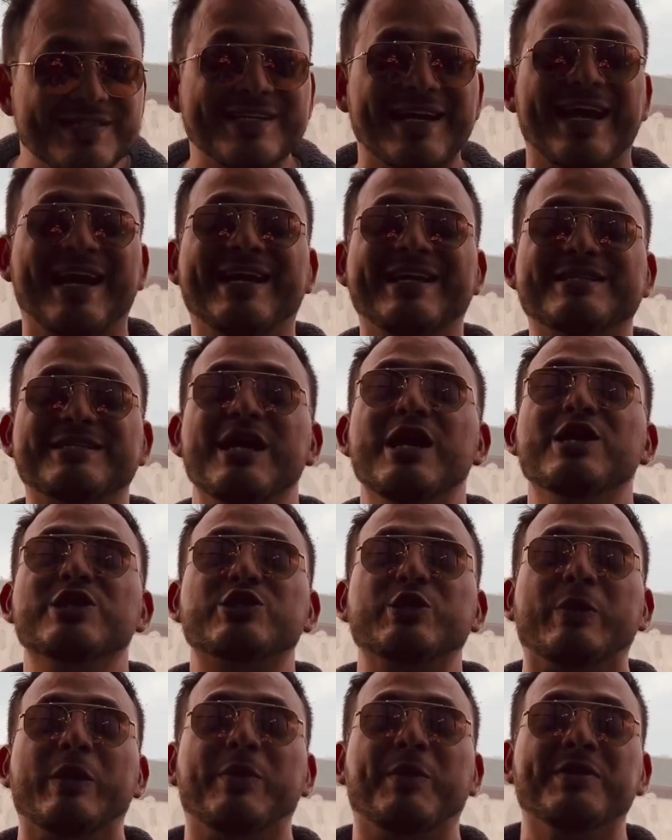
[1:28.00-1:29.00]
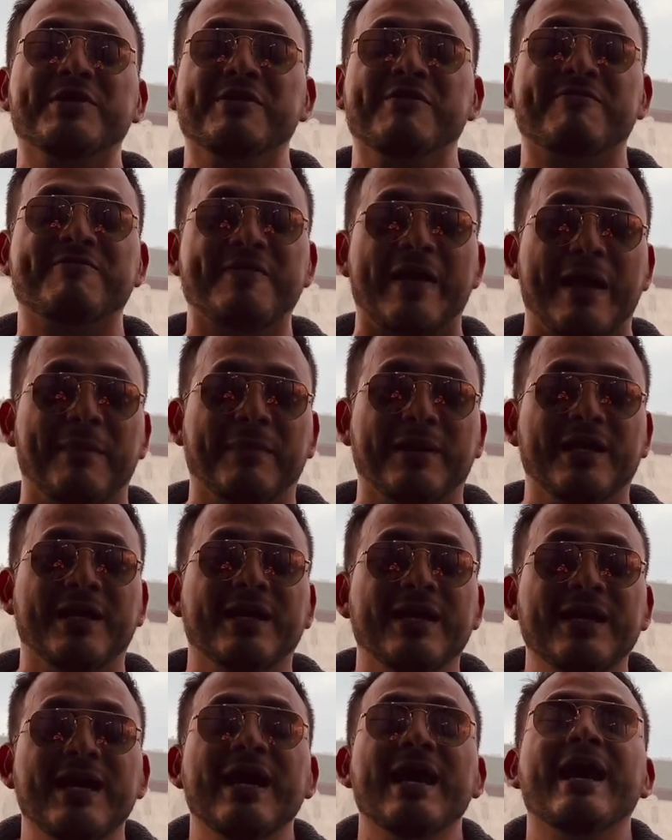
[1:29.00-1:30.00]
days to be with your
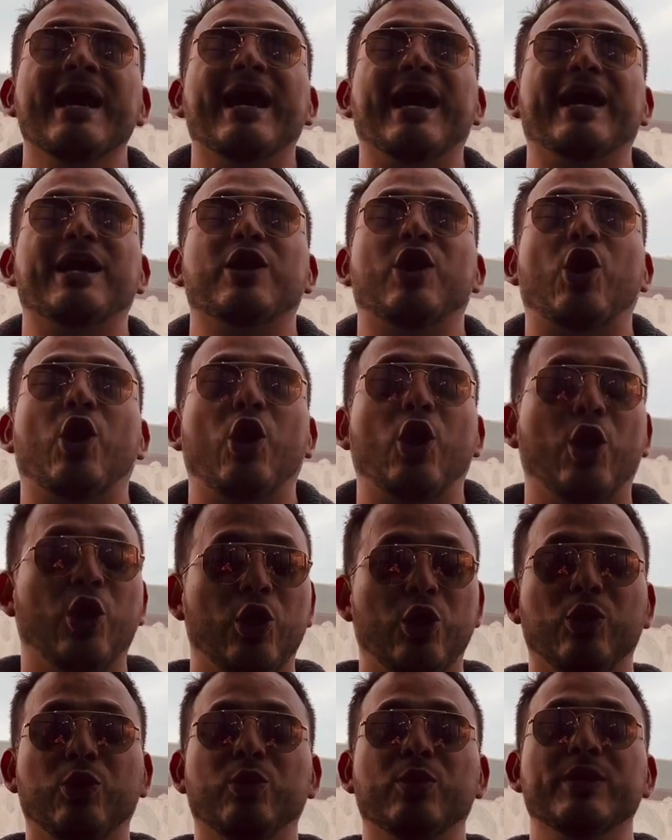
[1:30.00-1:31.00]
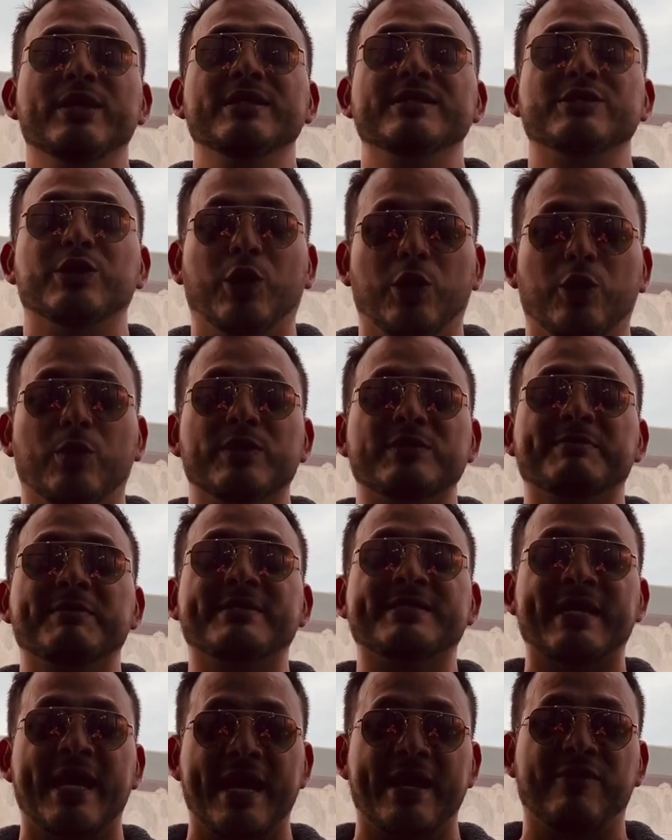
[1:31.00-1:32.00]
family, and always, always be
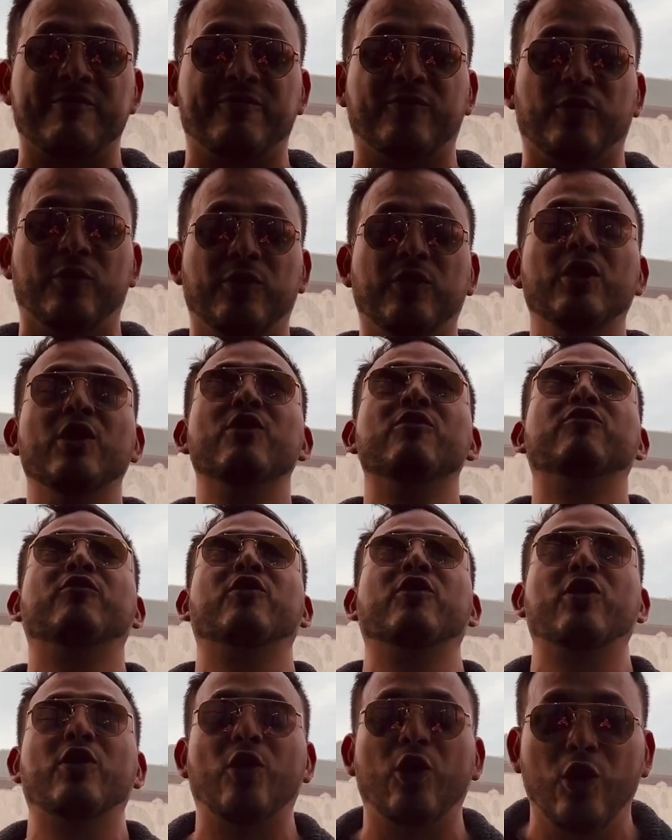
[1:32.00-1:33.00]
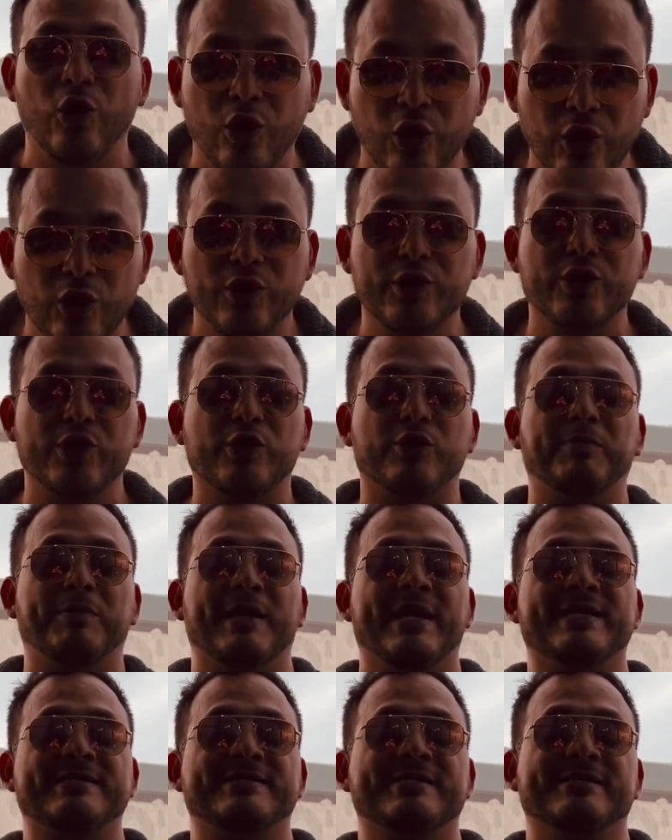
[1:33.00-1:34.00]
thankful for all your
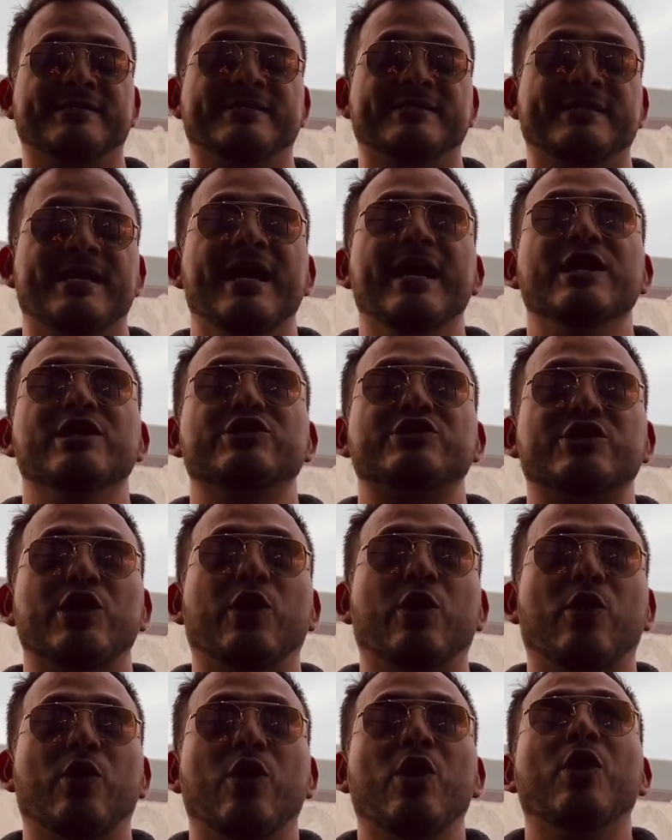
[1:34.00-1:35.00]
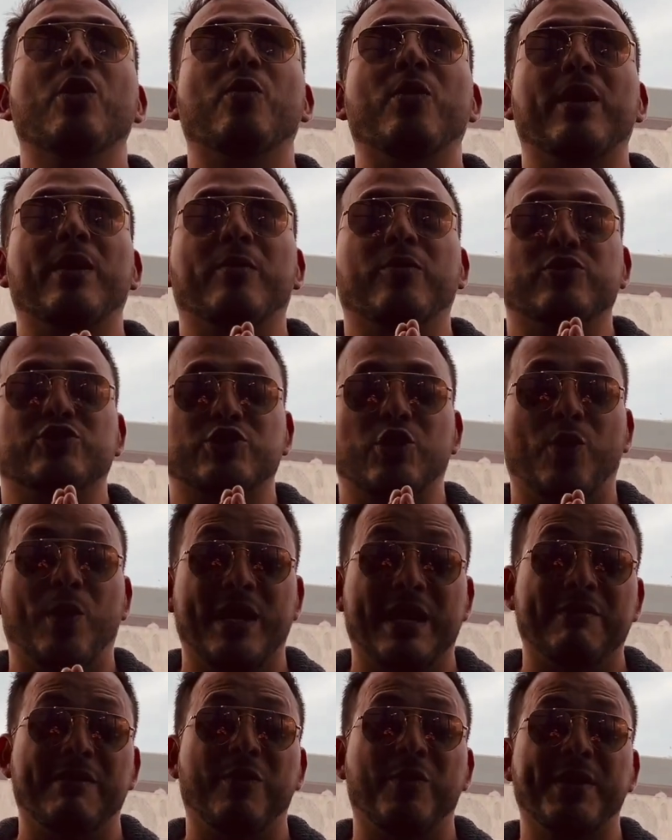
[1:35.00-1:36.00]
blessings. So, so
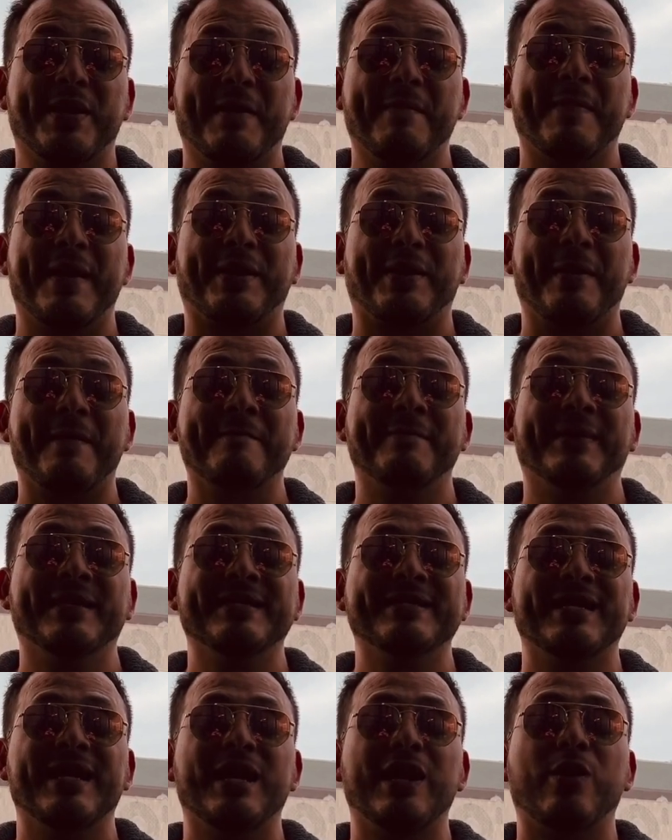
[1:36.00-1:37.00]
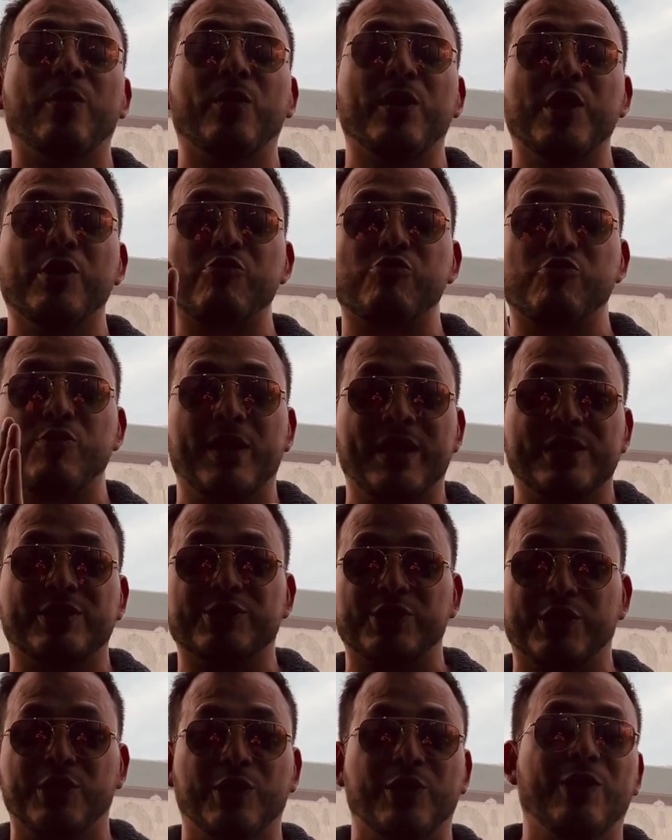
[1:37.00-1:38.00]
whenever we come back on Monday, we are ready
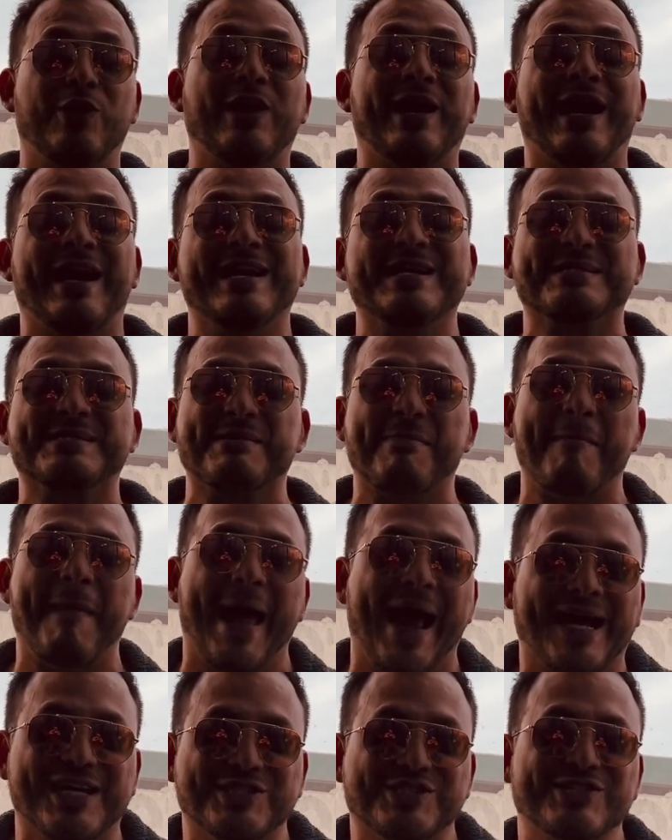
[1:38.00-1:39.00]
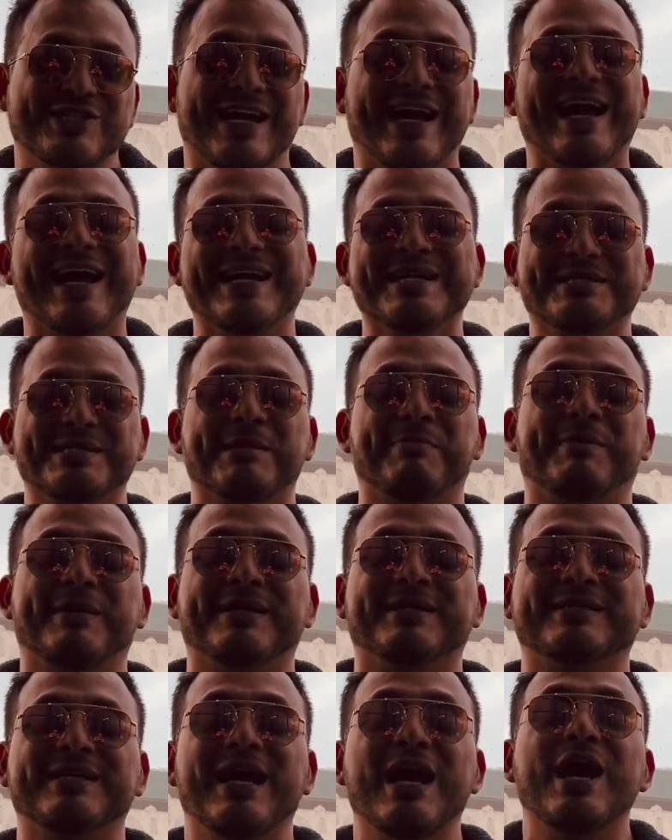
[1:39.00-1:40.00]
to go and smash the
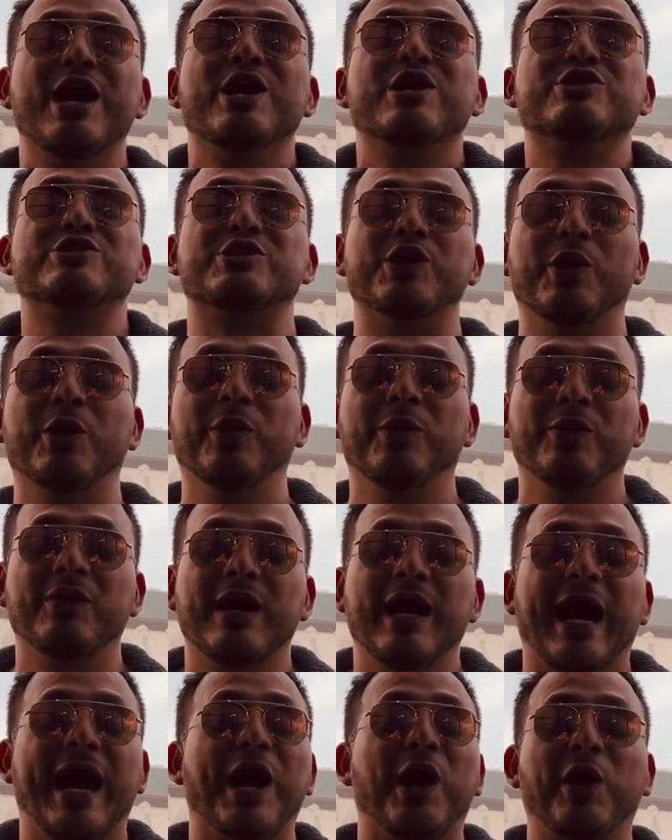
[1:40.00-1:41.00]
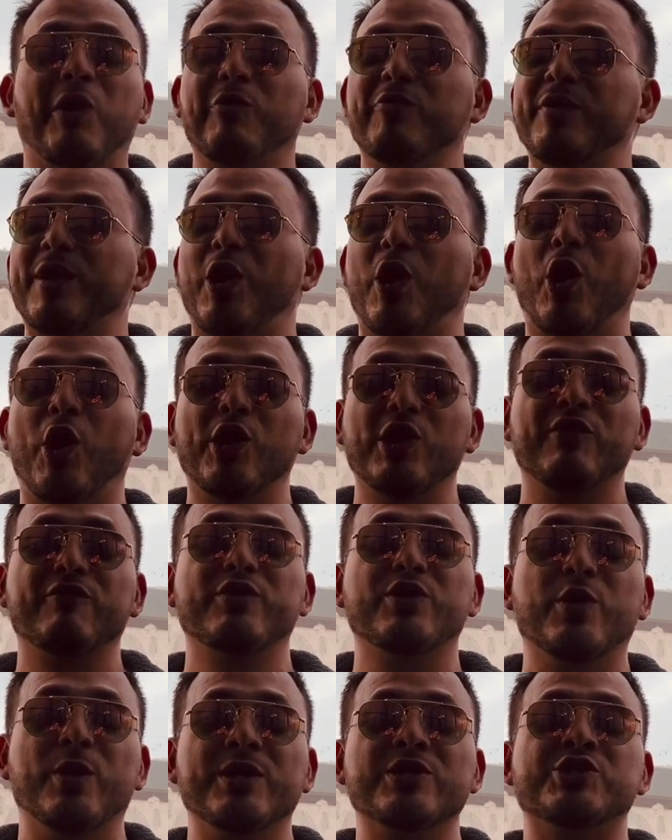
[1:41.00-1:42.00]
ACPs. So, I hope that all of
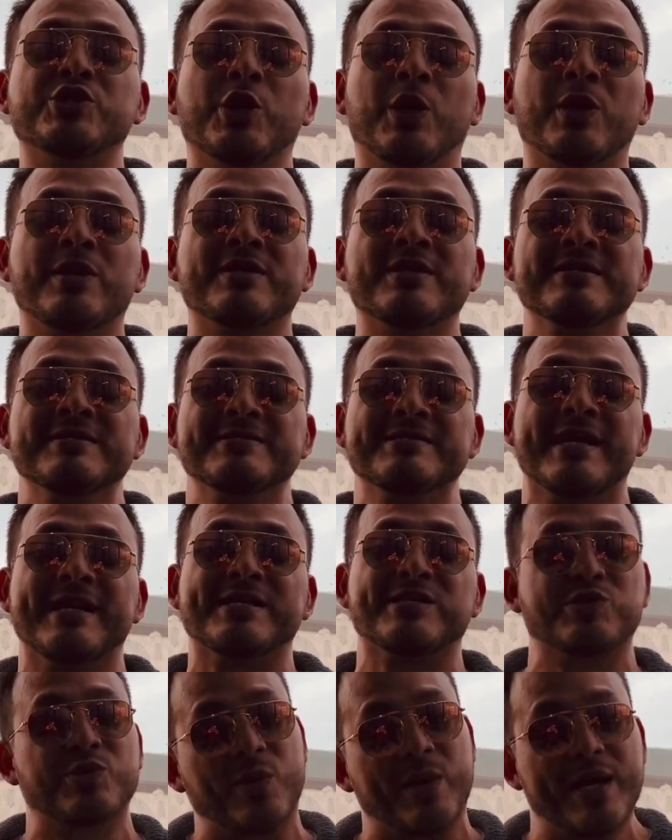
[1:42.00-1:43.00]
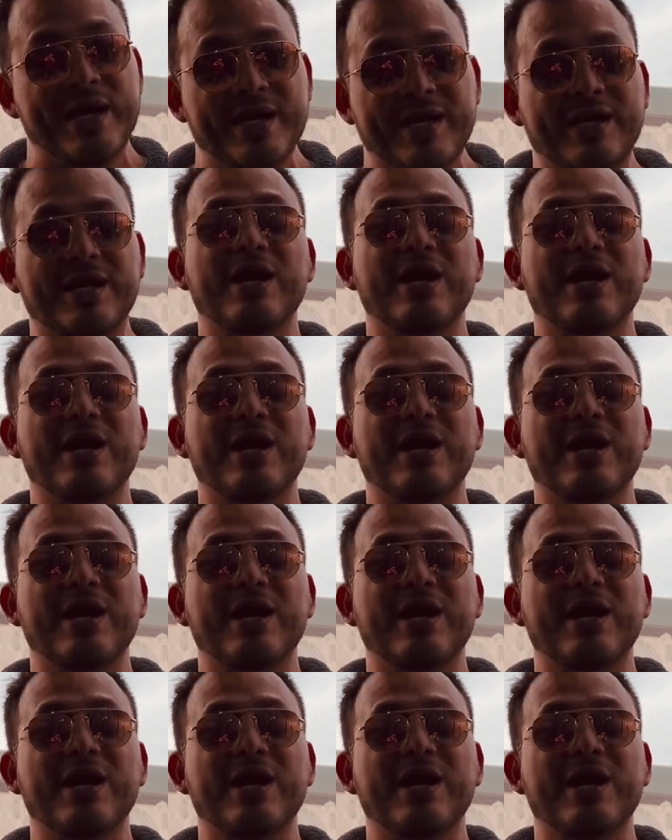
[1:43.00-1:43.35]
you enjoy this next week